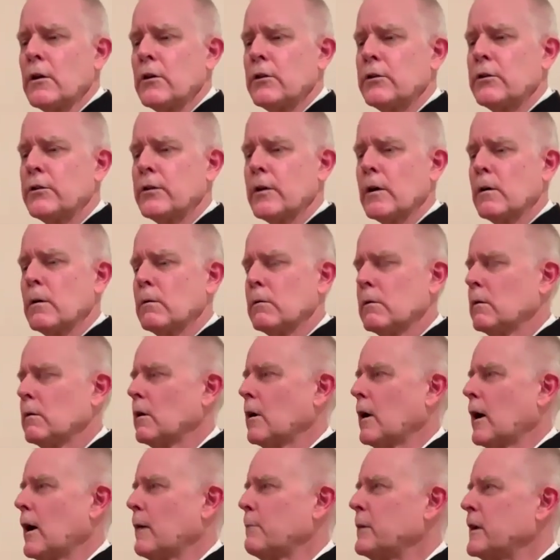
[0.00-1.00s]

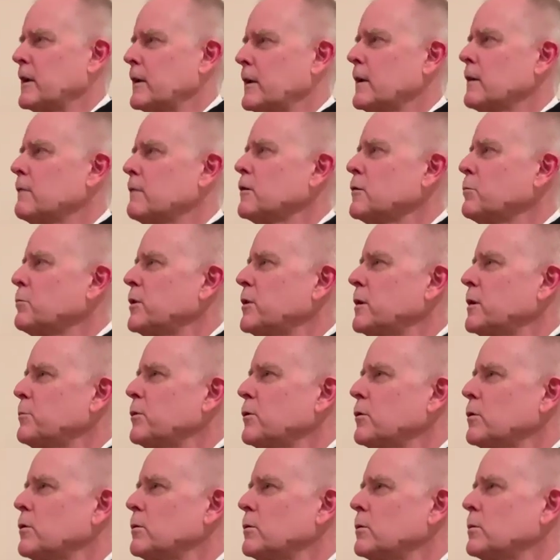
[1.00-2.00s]
So, I mean, even
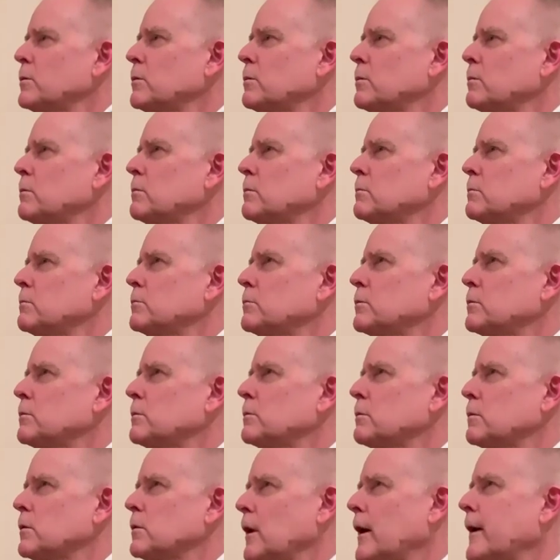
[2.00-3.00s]
people who
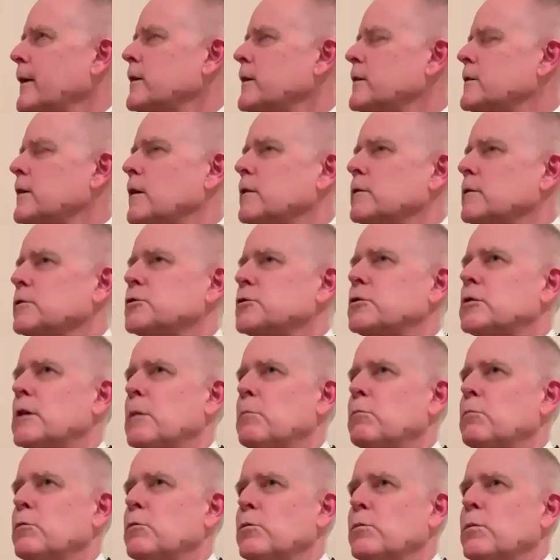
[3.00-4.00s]
like Donald
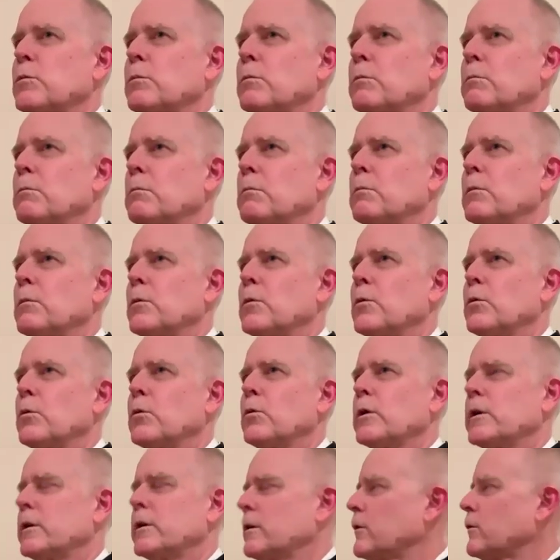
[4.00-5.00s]
Trump
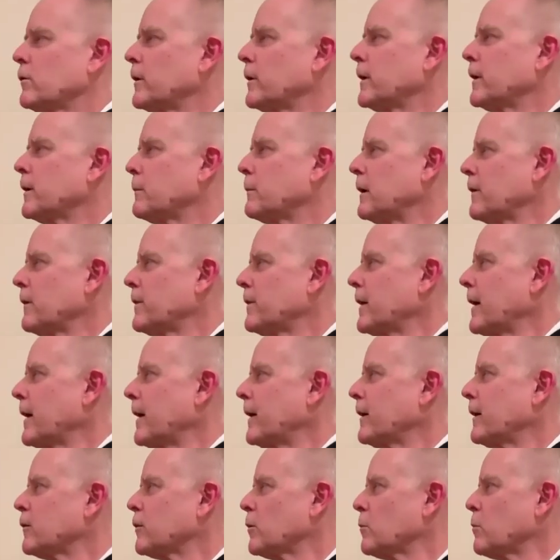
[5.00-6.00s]
would agree about the
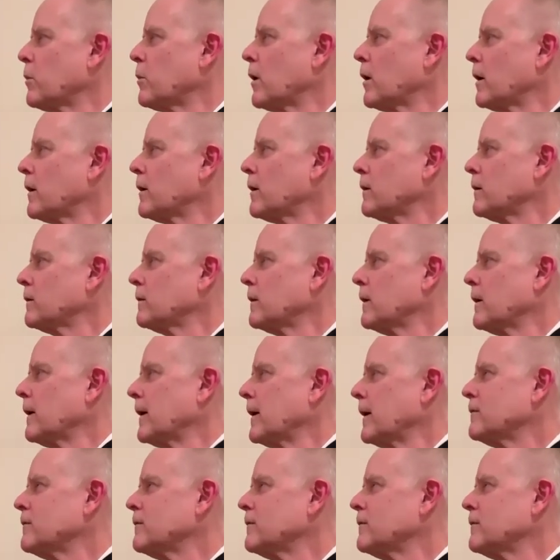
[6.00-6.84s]
anger part.